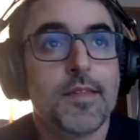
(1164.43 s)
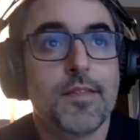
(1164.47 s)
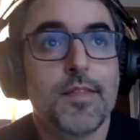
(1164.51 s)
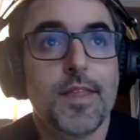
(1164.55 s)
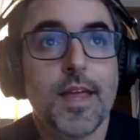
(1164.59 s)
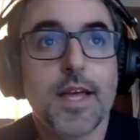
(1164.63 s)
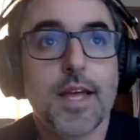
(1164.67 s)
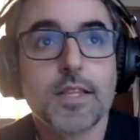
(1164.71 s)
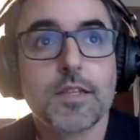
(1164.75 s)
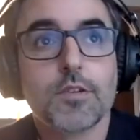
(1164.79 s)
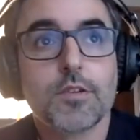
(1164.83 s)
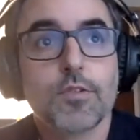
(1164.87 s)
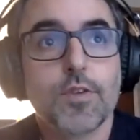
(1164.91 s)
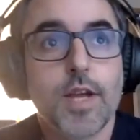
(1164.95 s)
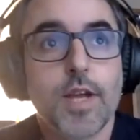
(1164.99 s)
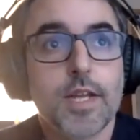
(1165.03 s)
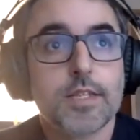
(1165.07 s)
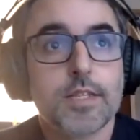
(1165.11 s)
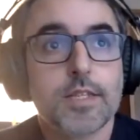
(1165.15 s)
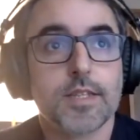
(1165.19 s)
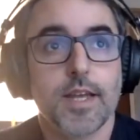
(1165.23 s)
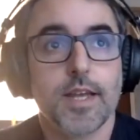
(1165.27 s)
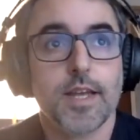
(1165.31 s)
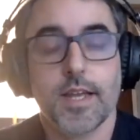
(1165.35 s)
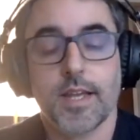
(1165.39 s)
That
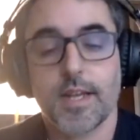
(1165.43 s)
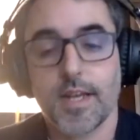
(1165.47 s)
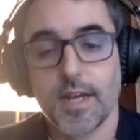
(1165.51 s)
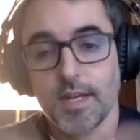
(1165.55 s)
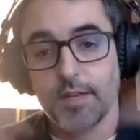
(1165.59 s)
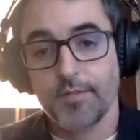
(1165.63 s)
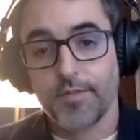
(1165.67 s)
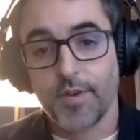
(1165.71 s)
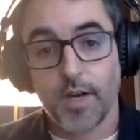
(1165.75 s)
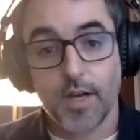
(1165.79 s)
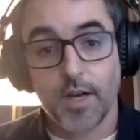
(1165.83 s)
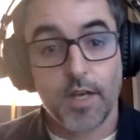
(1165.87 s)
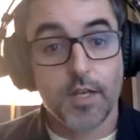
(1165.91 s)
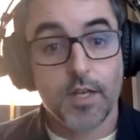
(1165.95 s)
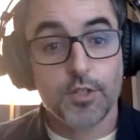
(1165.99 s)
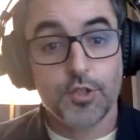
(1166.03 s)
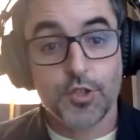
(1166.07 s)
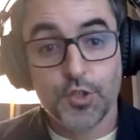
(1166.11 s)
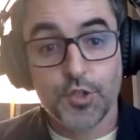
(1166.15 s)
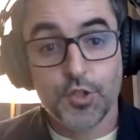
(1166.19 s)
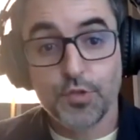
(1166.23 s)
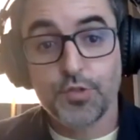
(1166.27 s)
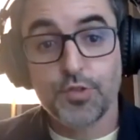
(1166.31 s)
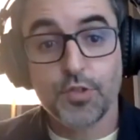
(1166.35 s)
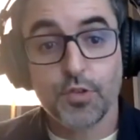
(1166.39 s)
creates a kind of a
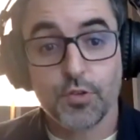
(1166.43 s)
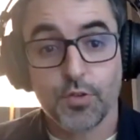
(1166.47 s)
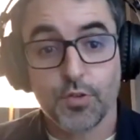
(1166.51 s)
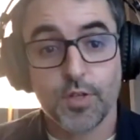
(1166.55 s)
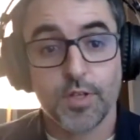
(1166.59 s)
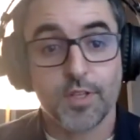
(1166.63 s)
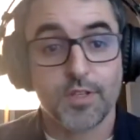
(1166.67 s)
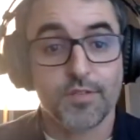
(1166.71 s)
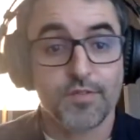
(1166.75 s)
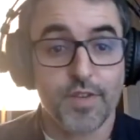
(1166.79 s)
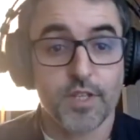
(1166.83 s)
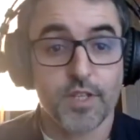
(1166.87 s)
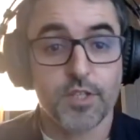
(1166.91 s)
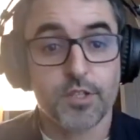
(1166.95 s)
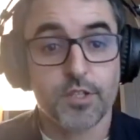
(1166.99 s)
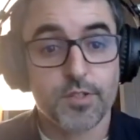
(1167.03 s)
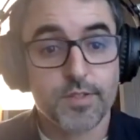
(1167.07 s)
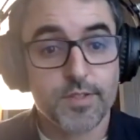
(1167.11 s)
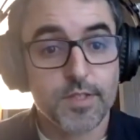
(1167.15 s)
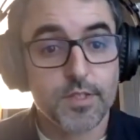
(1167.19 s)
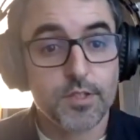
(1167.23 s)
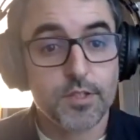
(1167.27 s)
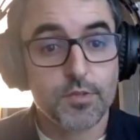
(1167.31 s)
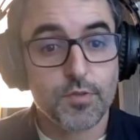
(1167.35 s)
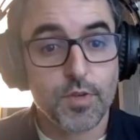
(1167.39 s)
choose your own adventure
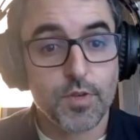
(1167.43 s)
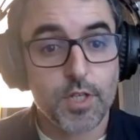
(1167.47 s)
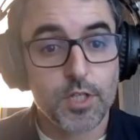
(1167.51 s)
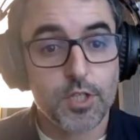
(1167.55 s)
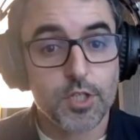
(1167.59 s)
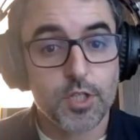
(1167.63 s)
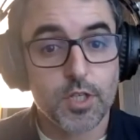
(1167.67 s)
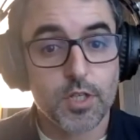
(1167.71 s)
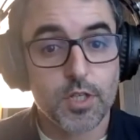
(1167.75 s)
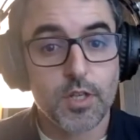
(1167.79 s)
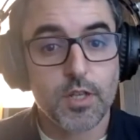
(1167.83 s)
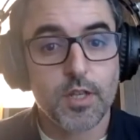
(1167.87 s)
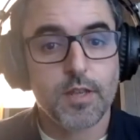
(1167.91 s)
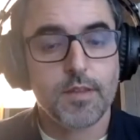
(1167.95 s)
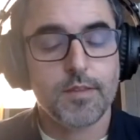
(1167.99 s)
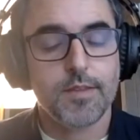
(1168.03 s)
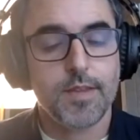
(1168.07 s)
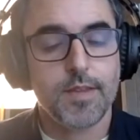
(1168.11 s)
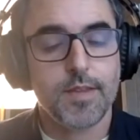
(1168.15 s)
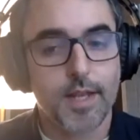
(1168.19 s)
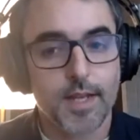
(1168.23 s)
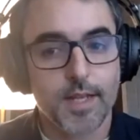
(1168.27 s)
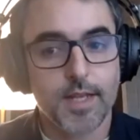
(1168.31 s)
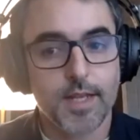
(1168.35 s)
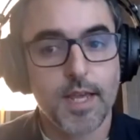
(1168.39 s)
situation
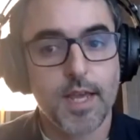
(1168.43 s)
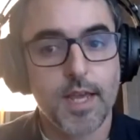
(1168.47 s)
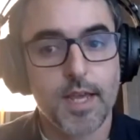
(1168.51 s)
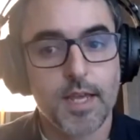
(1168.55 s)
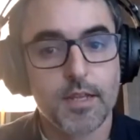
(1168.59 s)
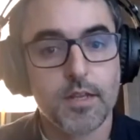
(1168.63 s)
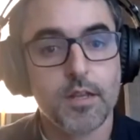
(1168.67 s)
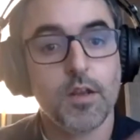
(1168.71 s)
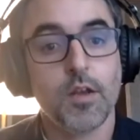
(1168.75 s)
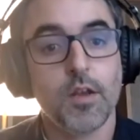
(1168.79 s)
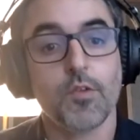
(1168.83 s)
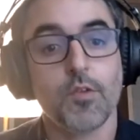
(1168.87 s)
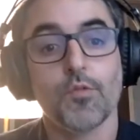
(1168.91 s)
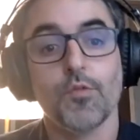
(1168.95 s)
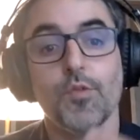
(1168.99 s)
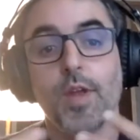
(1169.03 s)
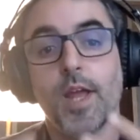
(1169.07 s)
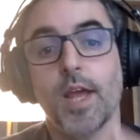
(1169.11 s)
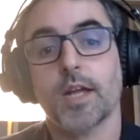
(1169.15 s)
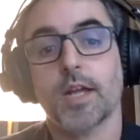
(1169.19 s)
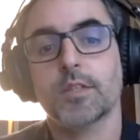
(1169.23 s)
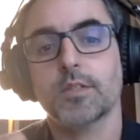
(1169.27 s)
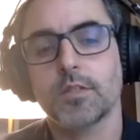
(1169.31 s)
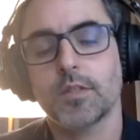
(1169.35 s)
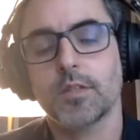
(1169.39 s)
that again
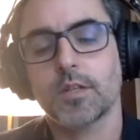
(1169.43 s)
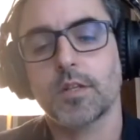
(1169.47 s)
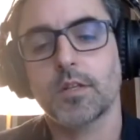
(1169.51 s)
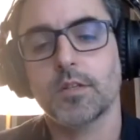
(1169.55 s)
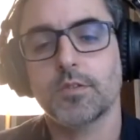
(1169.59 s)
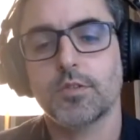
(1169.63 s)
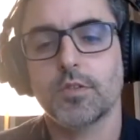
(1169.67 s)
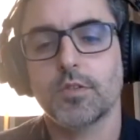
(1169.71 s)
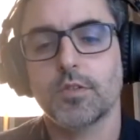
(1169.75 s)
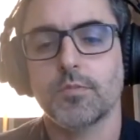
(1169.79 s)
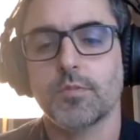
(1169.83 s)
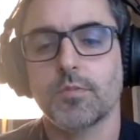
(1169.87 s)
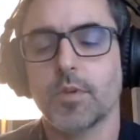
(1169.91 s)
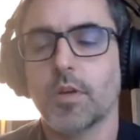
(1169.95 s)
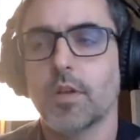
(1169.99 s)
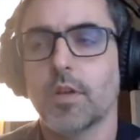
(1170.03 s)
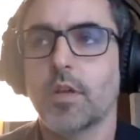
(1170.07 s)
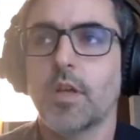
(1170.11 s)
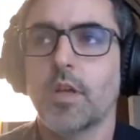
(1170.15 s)
reacts to the consumer.